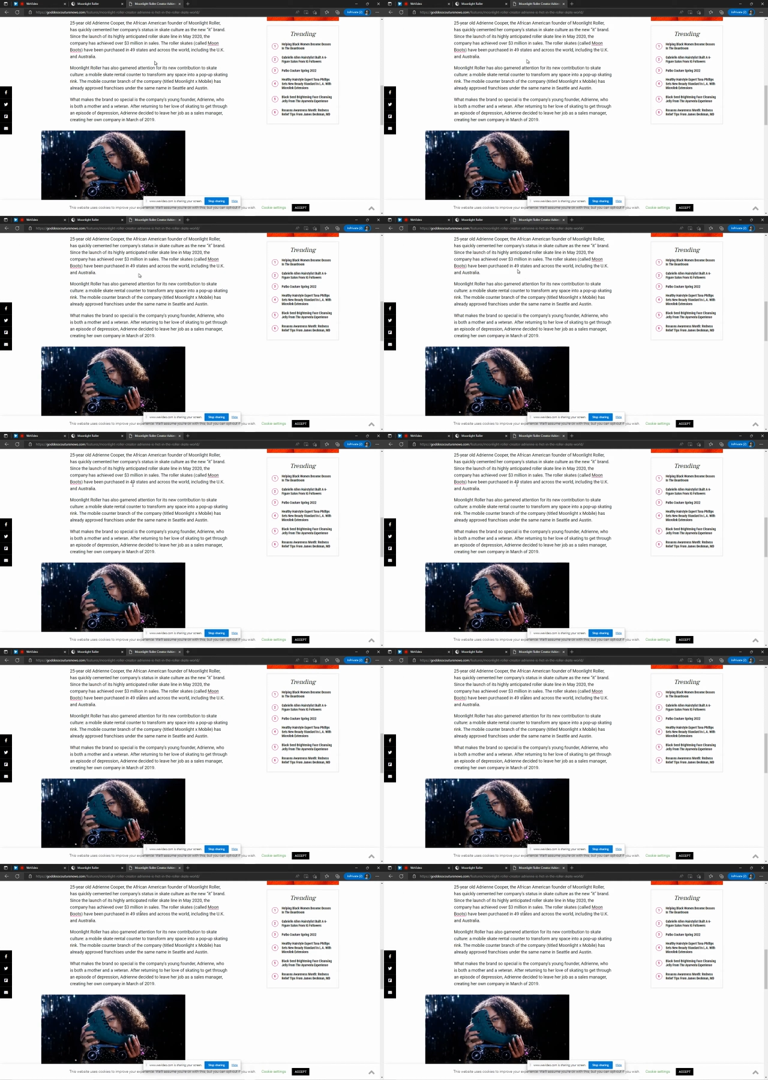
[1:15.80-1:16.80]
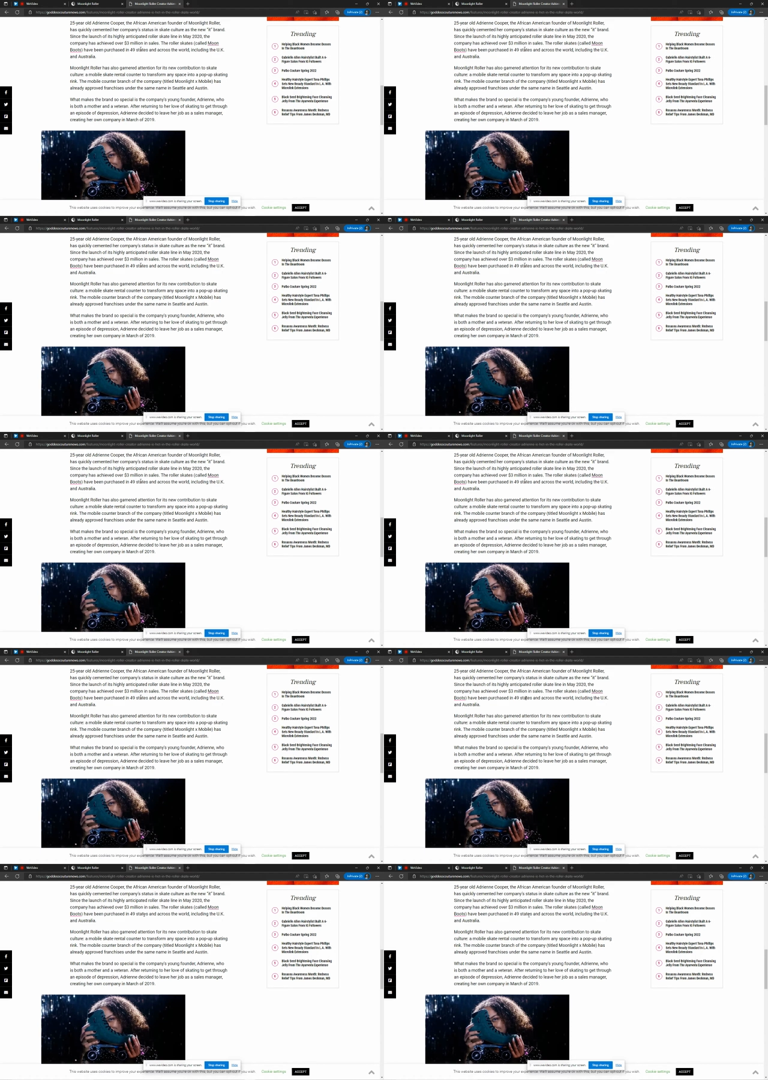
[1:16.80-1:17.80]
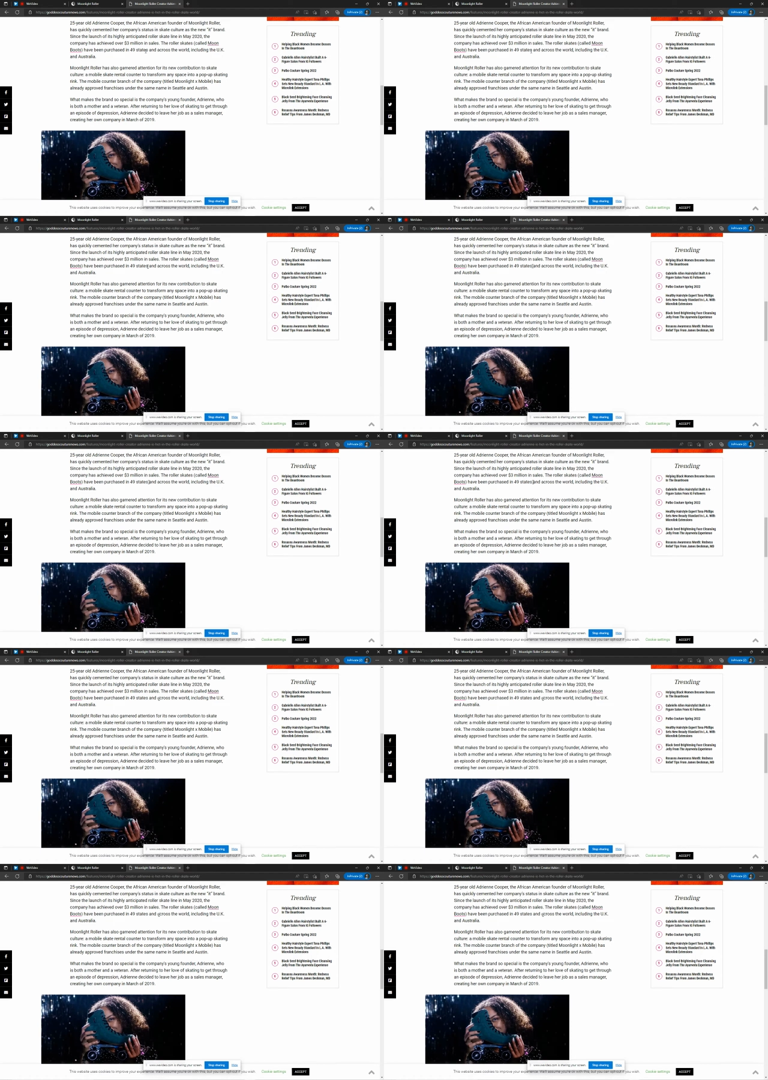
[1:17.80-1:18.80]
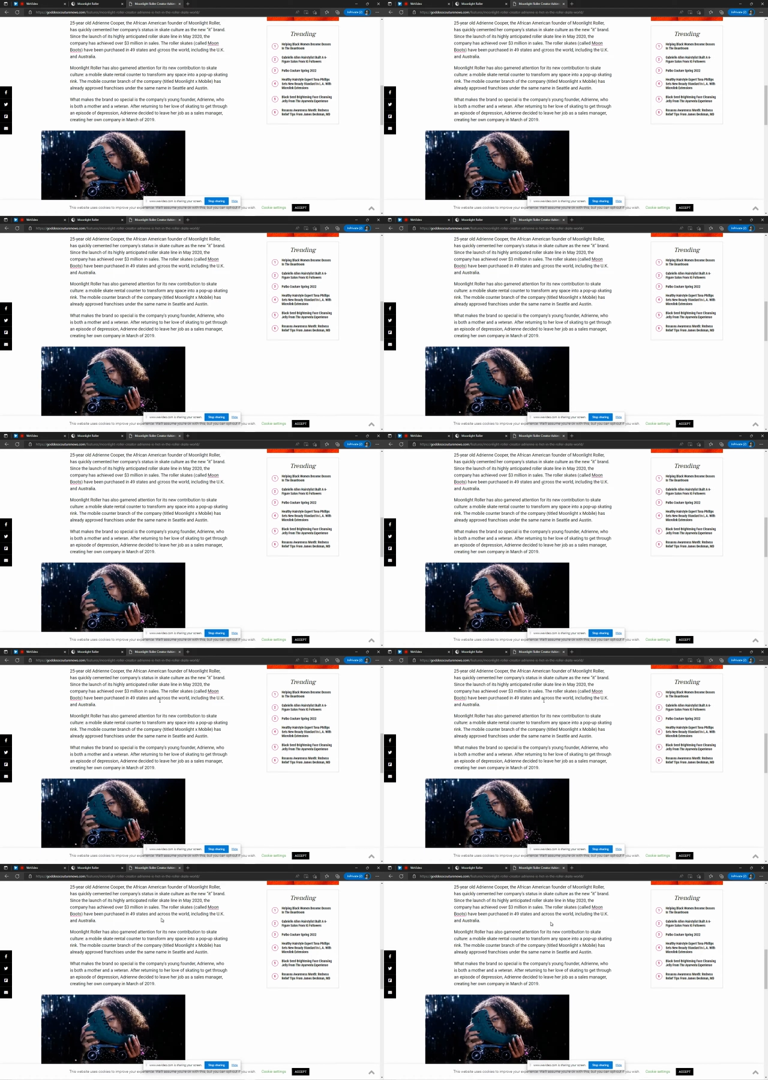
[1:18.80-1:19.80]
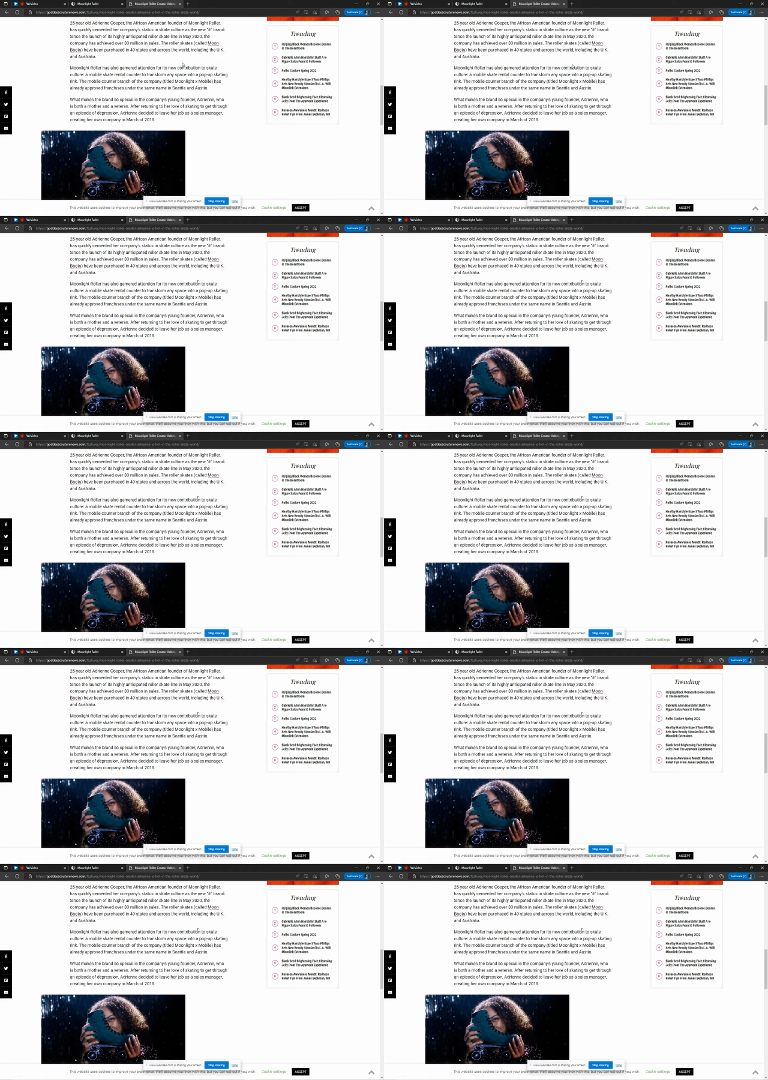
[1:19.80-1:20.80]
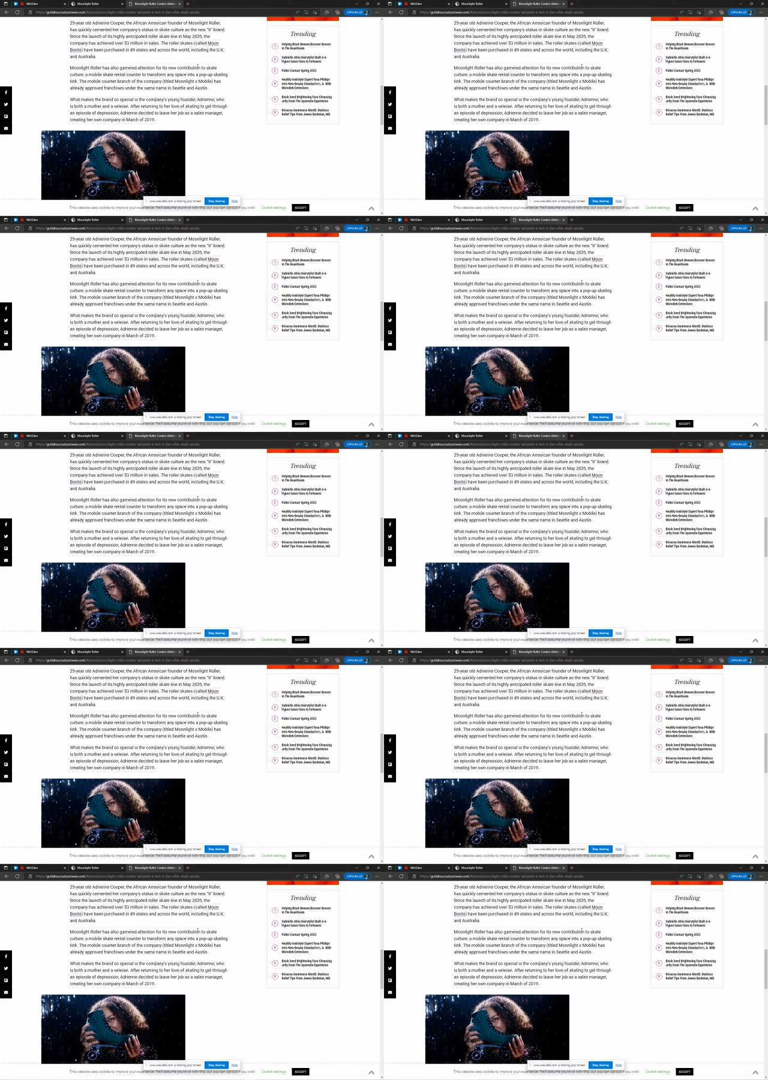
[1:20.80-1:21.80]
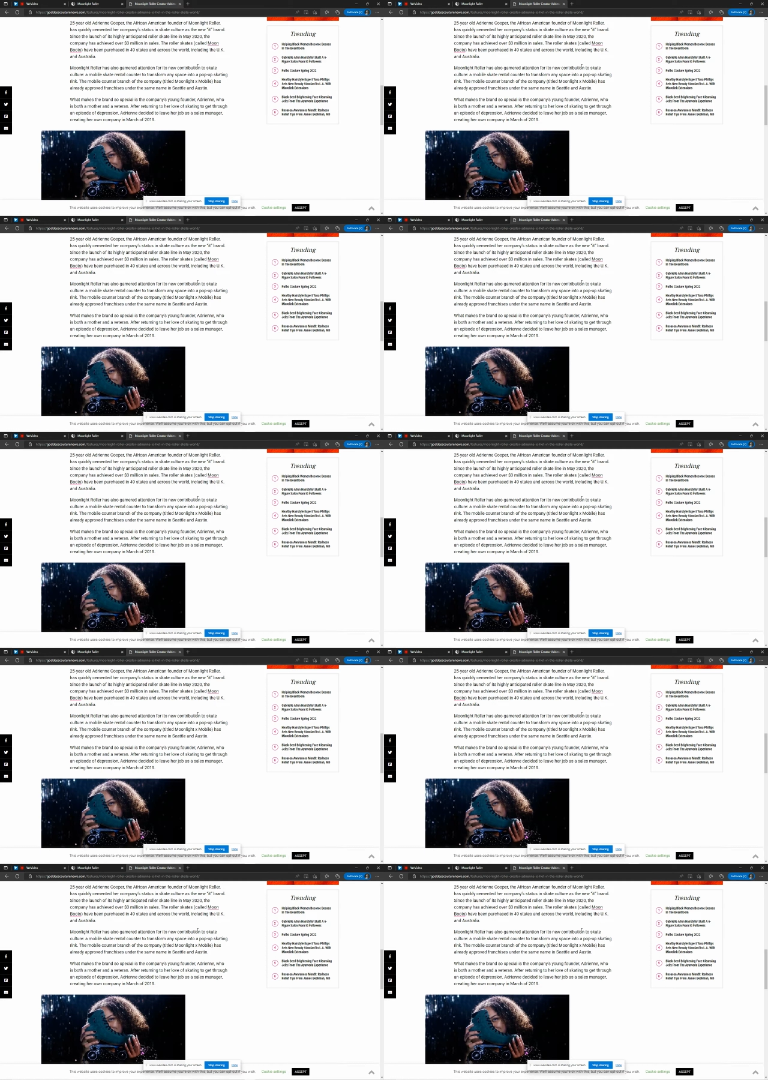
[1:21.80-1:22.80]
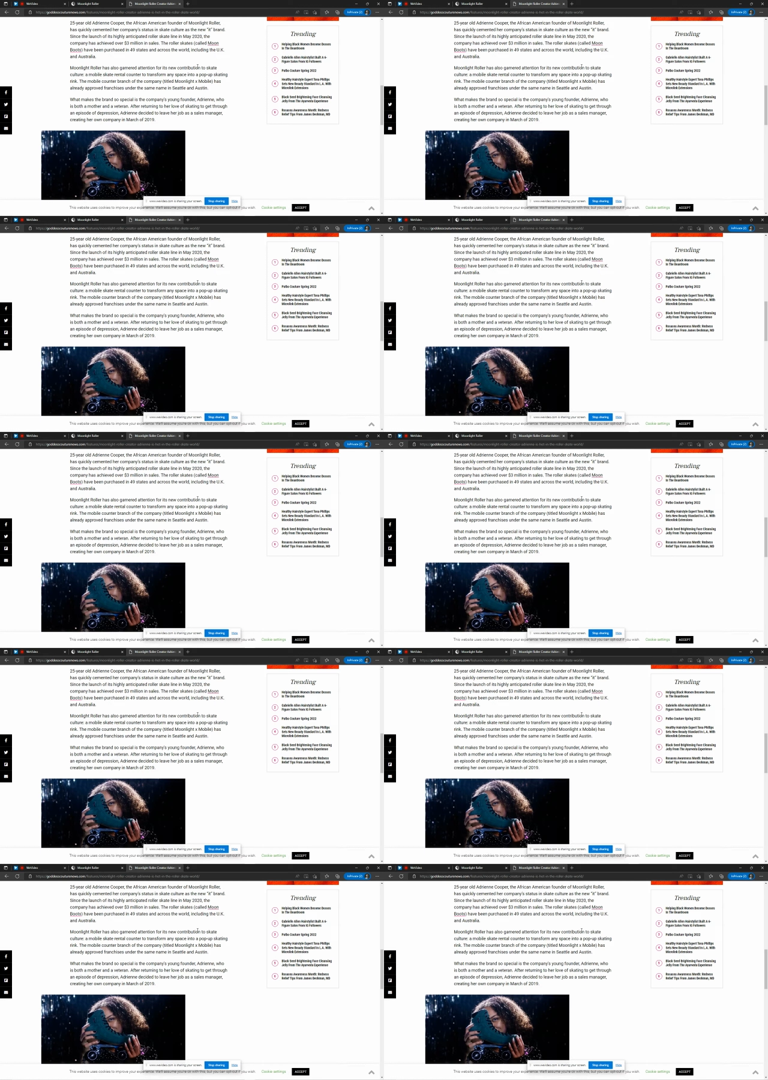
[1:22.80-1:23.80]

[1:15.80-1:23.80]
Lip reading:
Nobody's mouth can be seen.